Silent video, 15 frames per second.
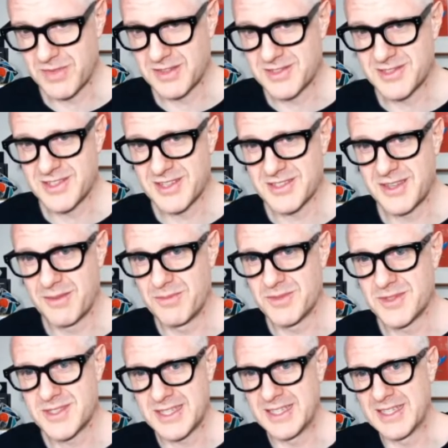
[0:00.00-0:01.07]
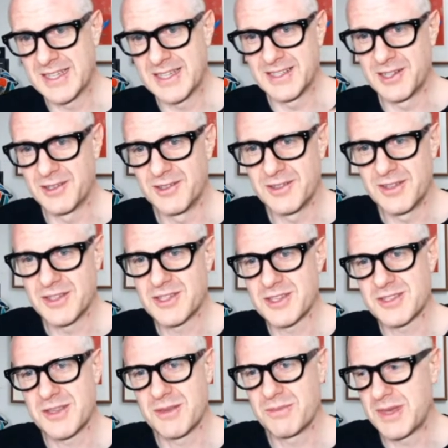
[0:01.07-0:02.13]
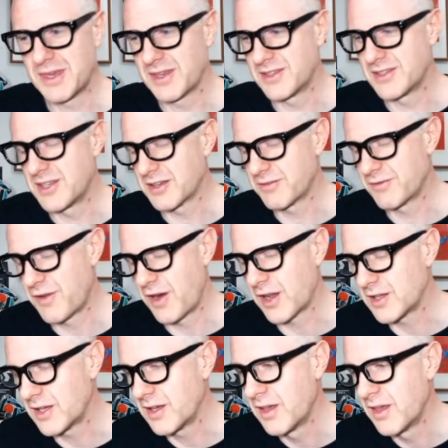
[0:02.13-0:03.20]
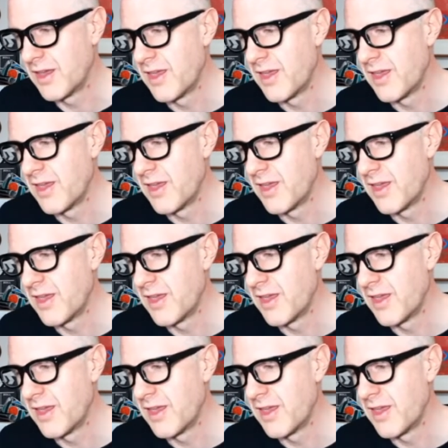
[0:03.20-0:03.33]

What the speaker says: It's just him seeding a little. It's just him being a dick, frankly.